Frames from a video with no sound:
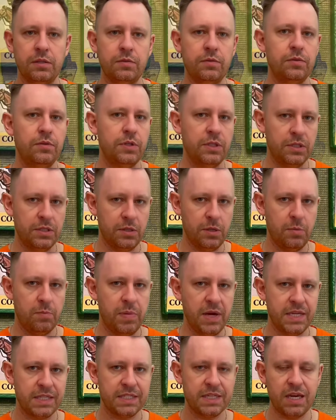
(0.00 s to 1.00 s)
in the
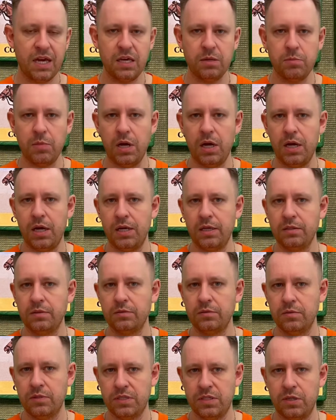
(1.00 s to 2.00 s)
base game a
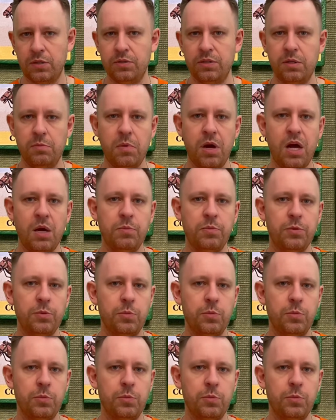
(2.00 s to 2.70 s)
study map,